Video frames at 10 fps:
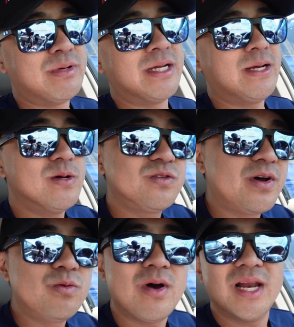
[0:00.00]
but it was
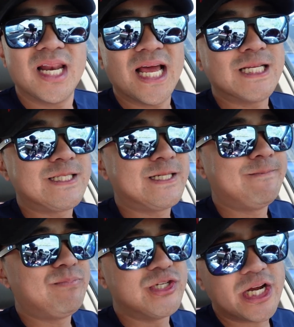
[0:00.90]
fun while it
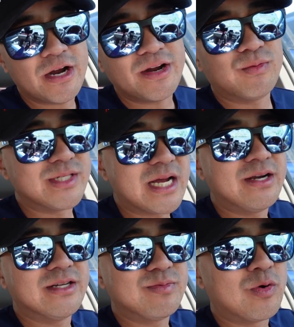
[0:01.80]
lasted. Jared was out
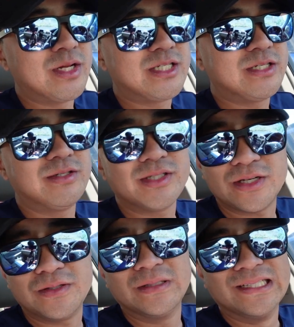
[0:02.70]
here this morning too,
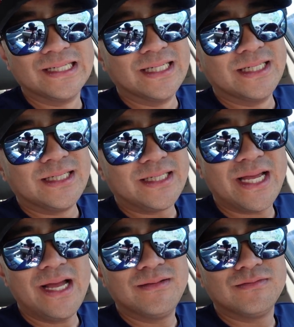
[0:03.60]
so
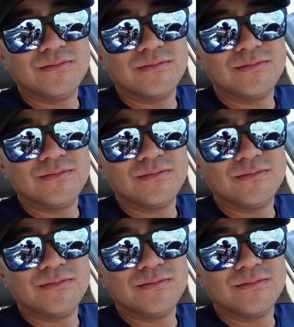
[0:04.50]
yeah.